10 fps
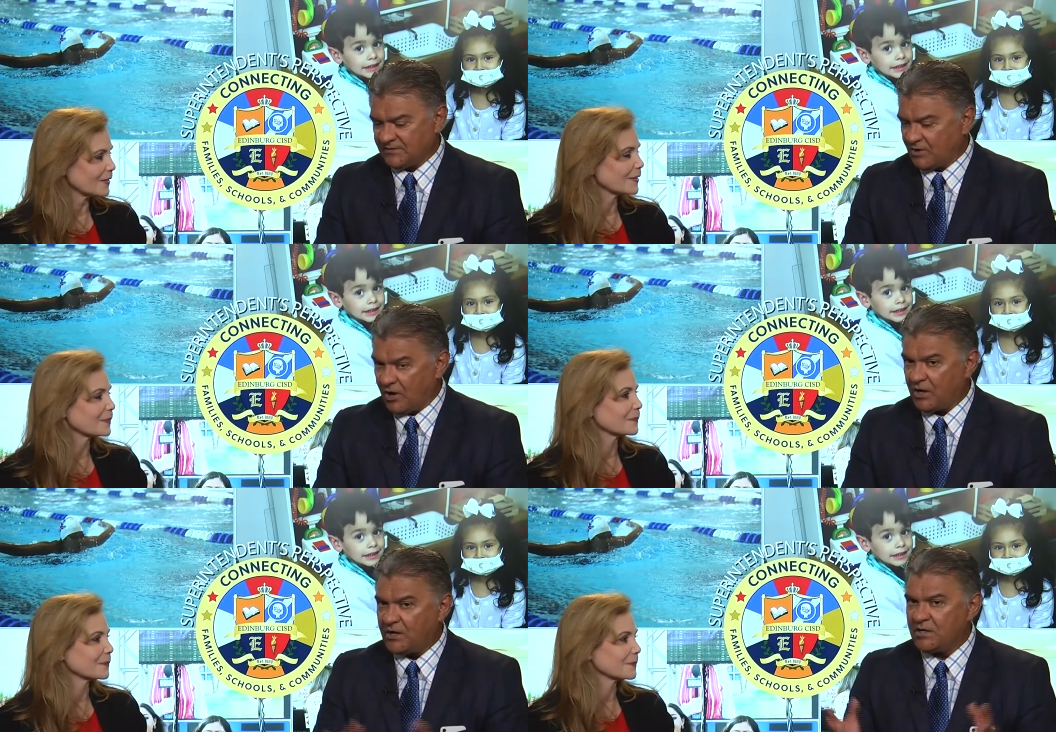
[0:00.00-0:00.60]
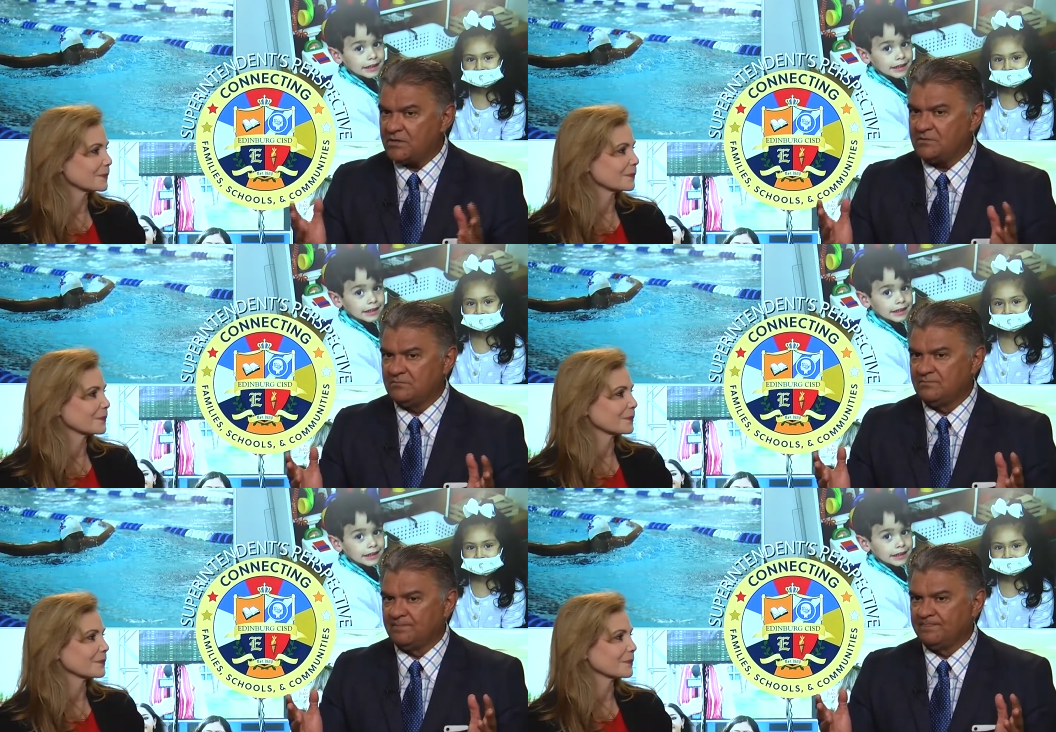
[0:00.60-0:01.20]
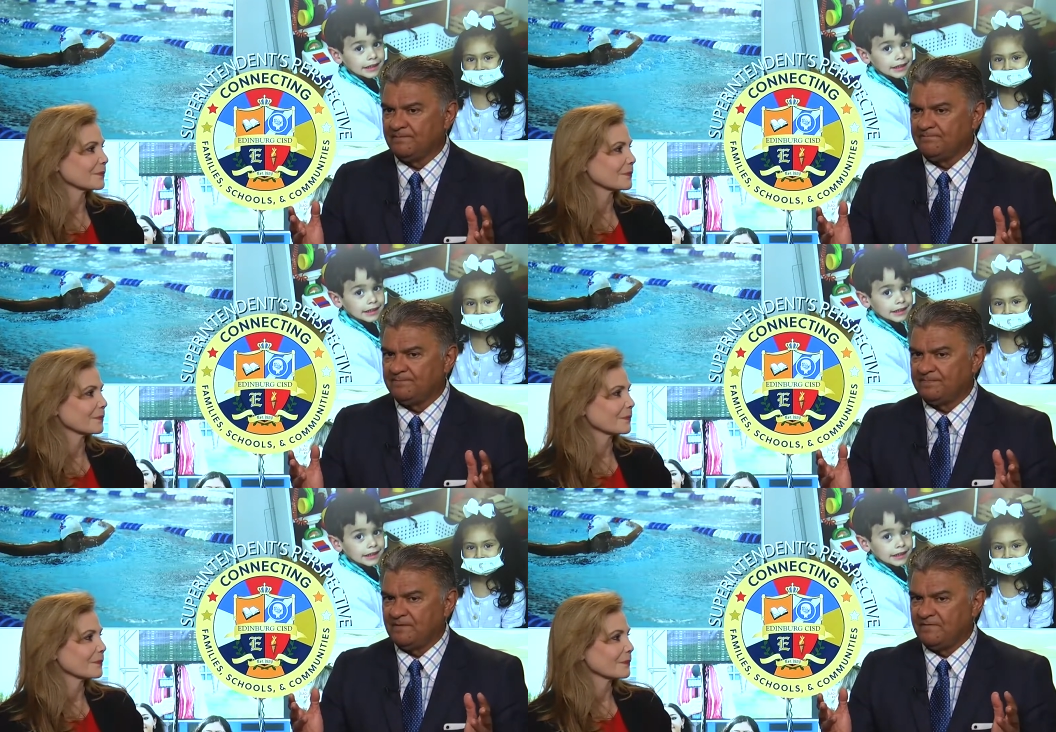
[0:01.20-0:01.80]
Speaker 1: Right. All
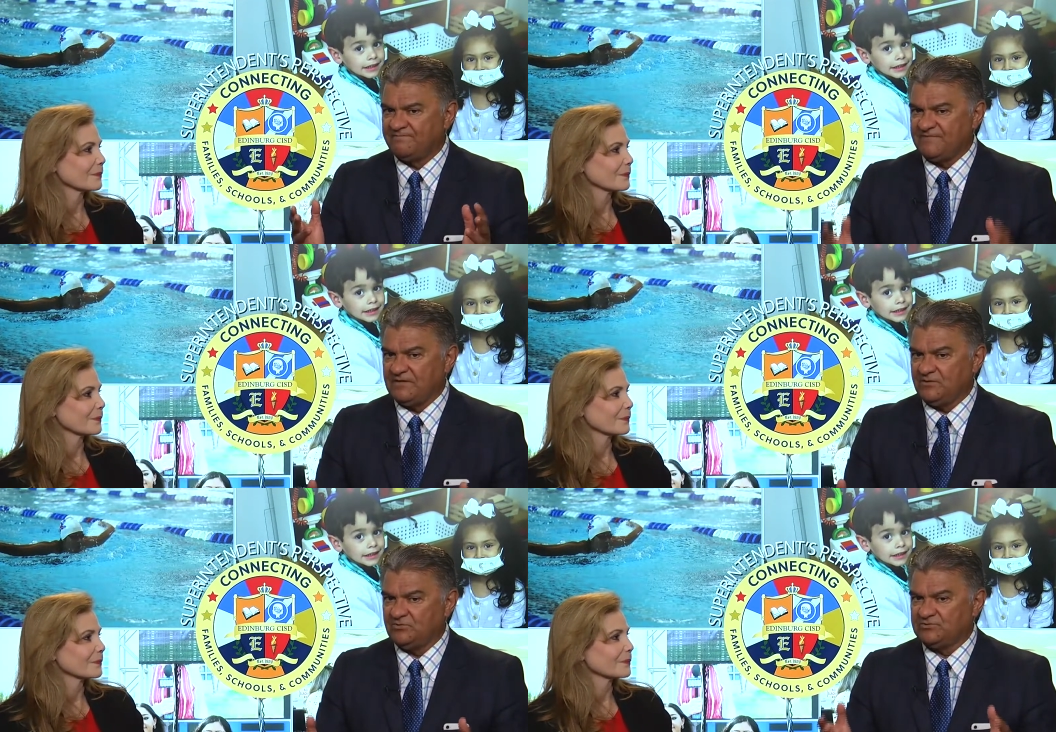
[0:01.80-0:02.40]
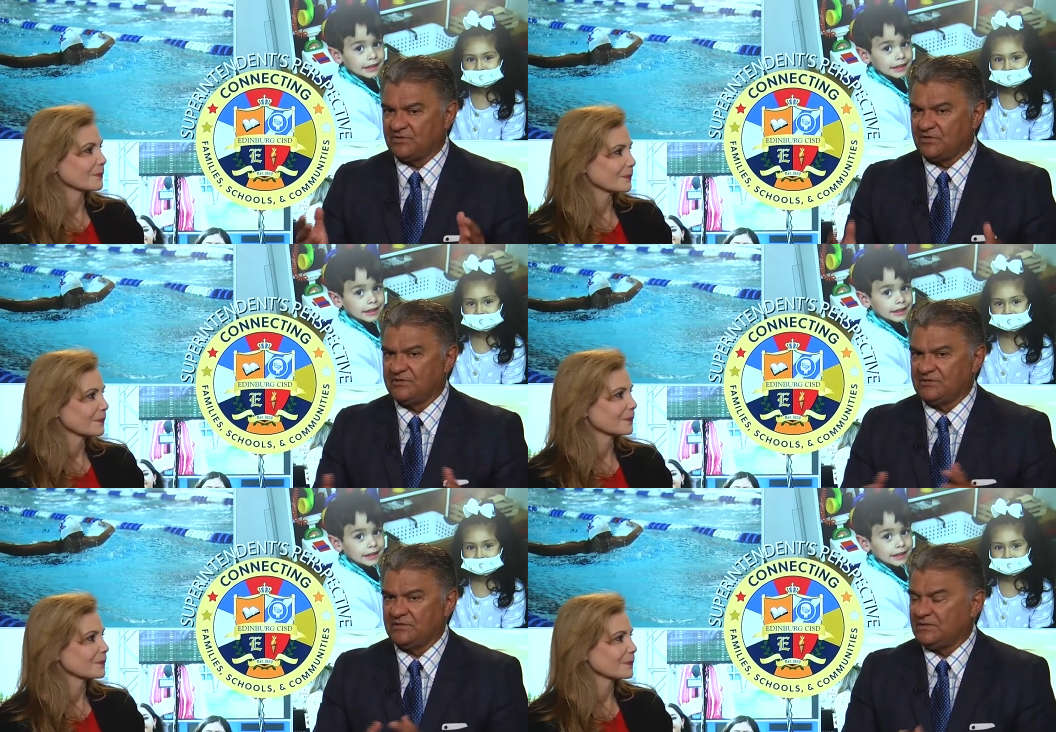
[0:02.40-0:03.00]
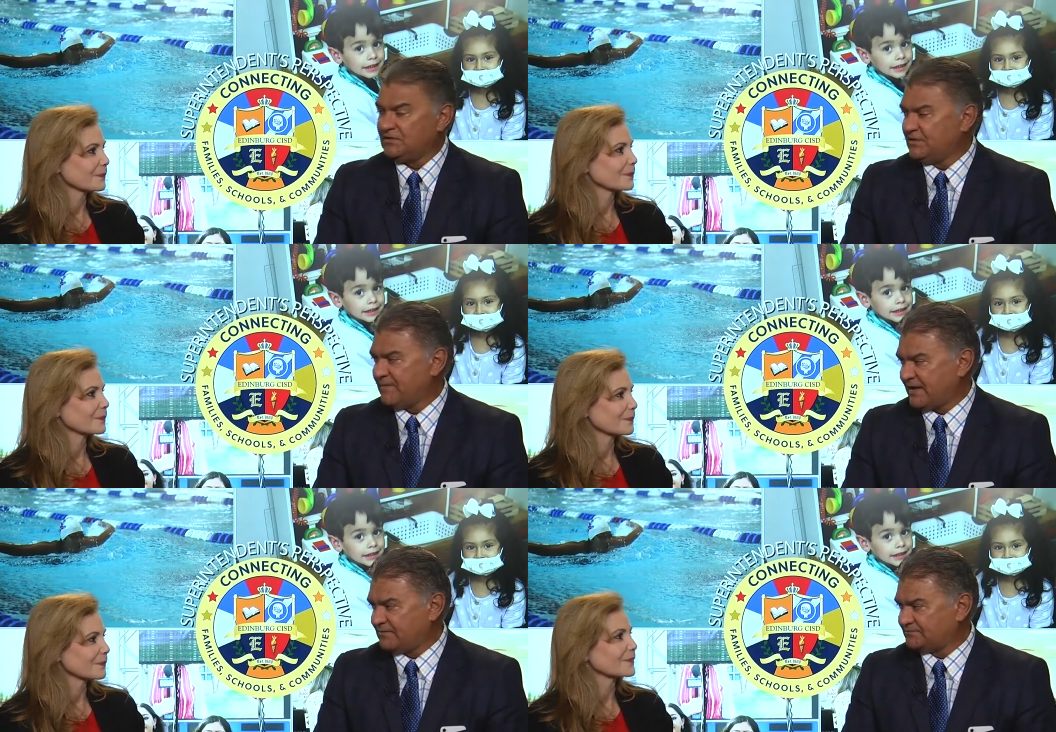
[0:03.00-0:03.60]
skills that are in, in
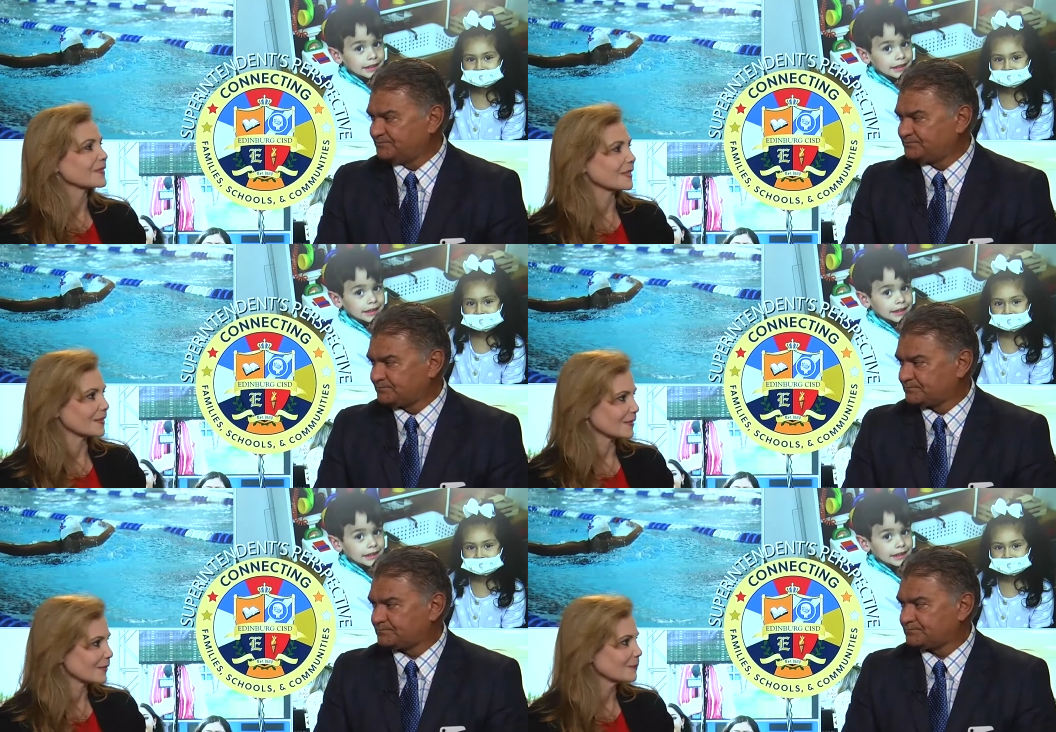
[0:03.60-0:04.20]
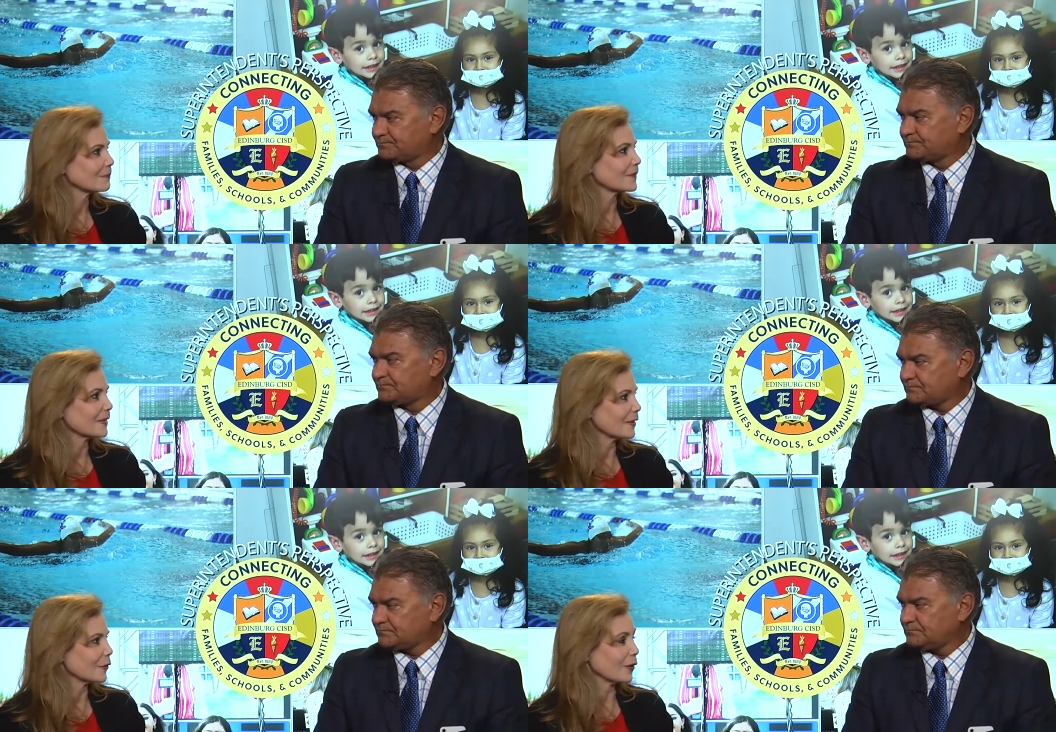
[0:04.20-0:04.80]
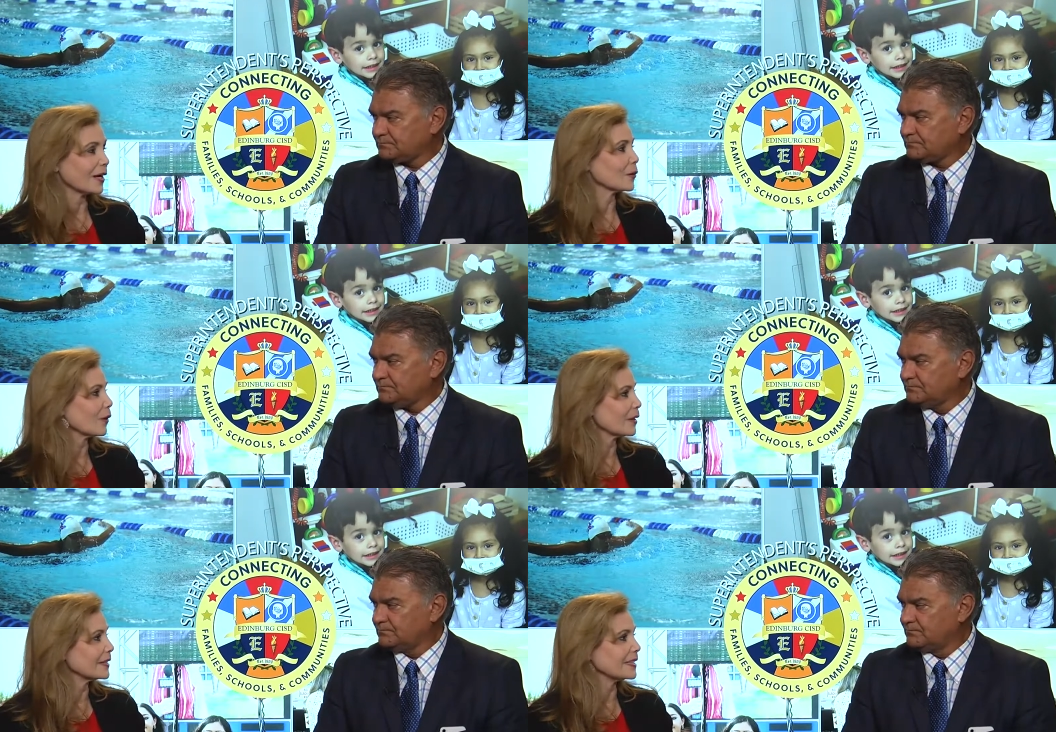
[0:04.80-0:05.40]
demand.
Speaker 2: Yes, and they're high
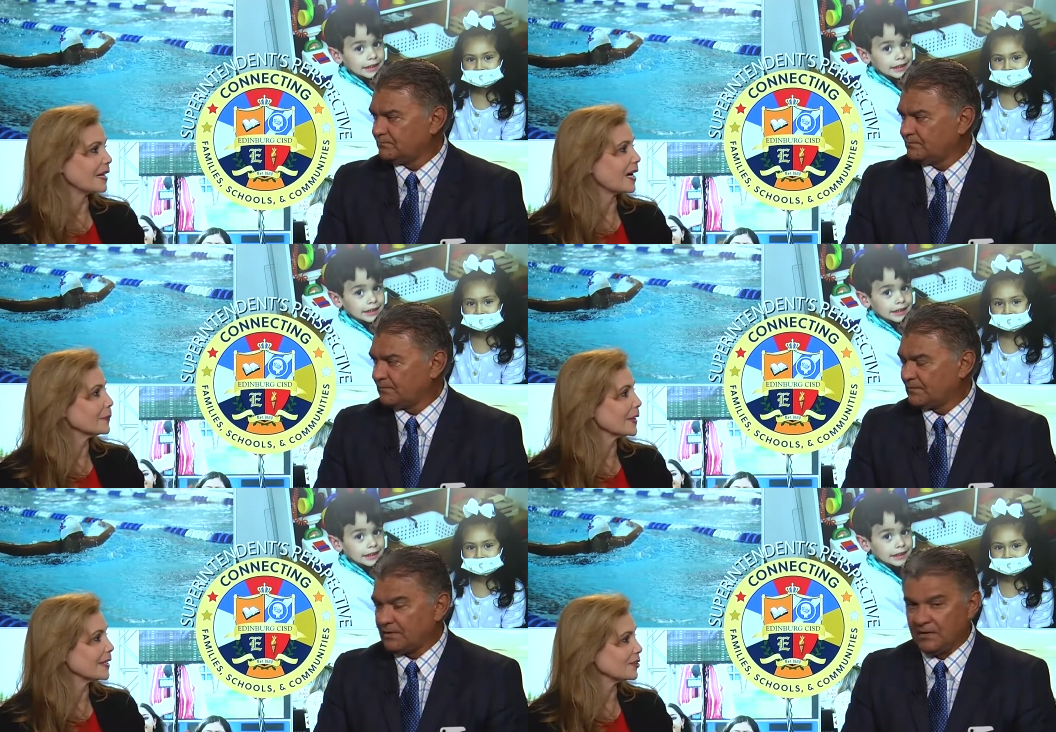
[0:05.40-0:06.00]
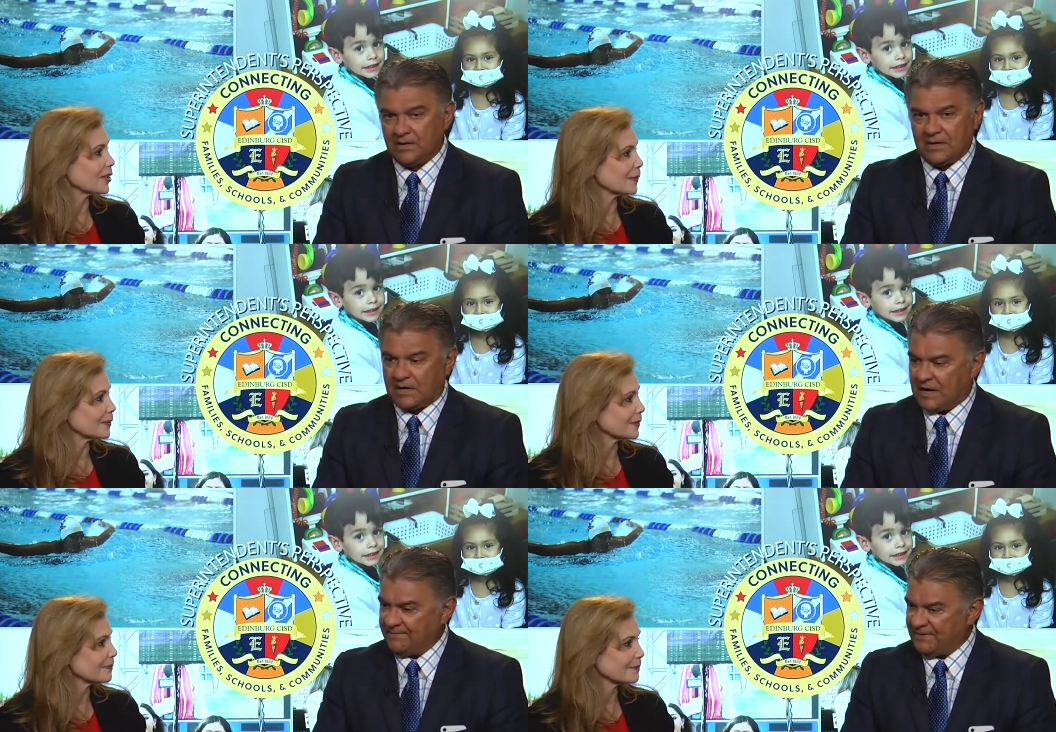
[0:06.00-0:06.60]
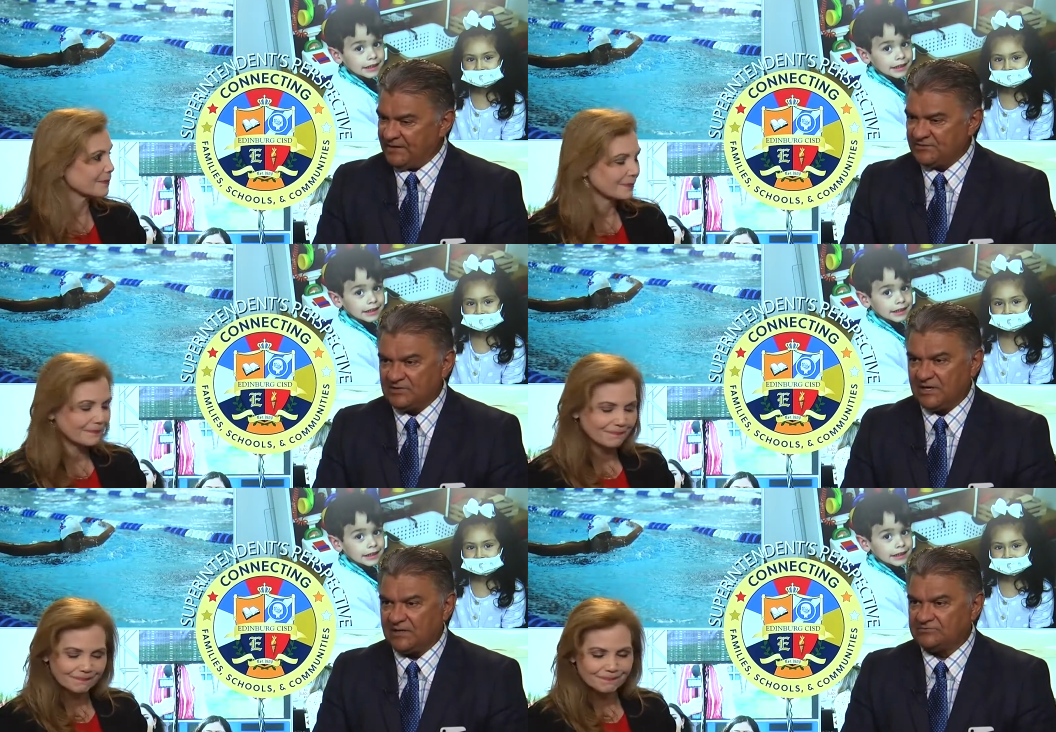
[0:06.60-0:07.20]
quality and high paying
Speaker 1: jobs. High paying
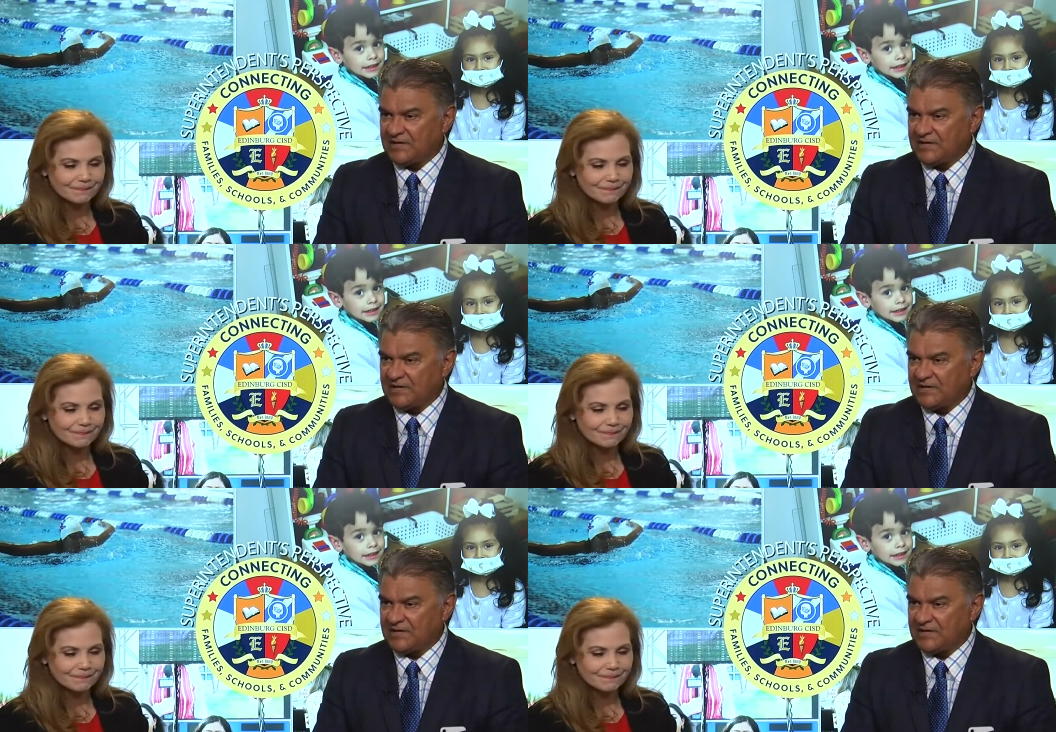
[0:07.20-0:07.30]
jobs,